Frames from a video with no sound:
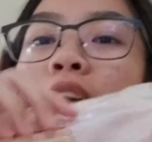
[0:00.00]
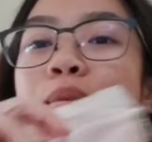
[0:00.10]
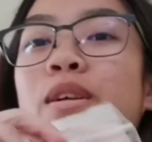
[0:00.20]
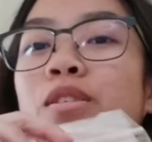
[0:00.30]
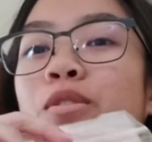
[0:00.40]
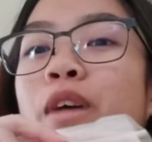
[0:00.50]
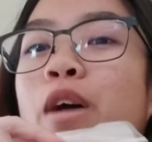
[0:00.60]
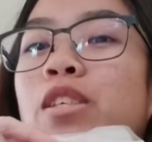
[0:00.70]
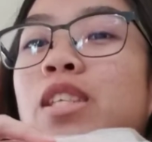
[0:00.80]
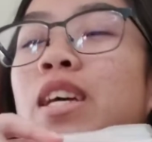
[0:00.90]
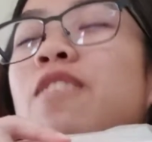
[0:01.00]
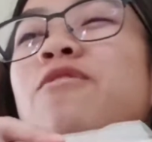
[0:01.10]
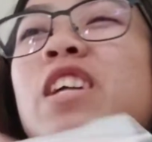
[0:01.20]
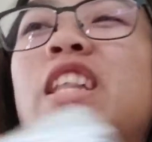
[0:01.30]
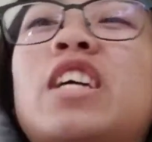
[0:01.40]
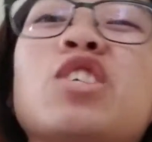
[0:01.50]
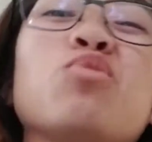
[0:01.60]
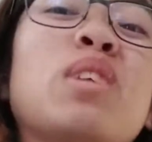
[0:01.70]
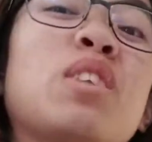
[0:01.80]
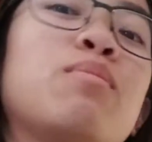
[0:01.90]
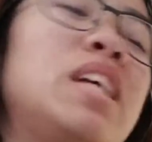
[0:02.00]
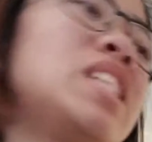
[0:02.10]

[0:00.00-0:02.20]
ham. I don't know why. this is kind of thin. like a sweeter meat